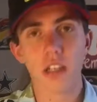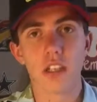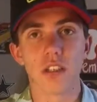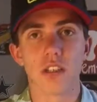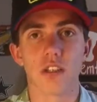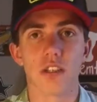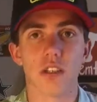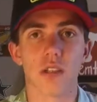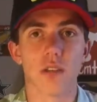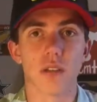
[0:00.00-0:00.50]

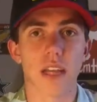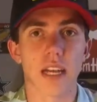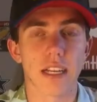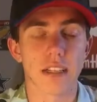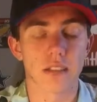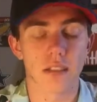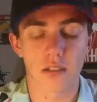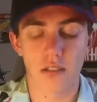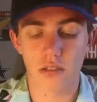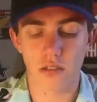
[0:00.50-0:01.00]
So
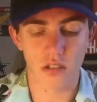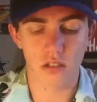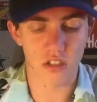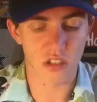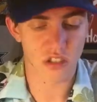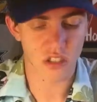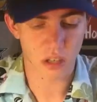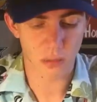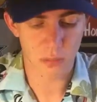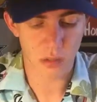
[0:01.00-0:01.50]
that's
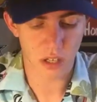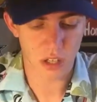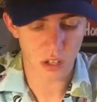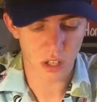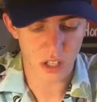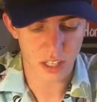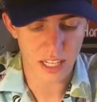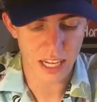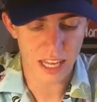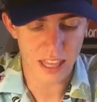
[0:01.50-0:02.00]
just something to
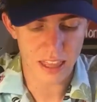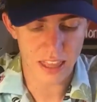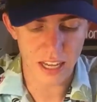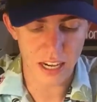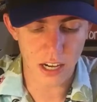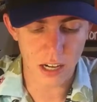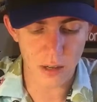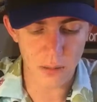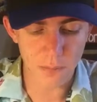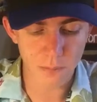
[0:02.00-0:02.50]
look at
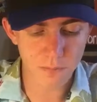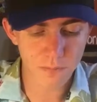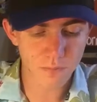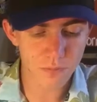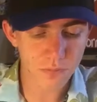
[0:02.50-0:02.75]
there.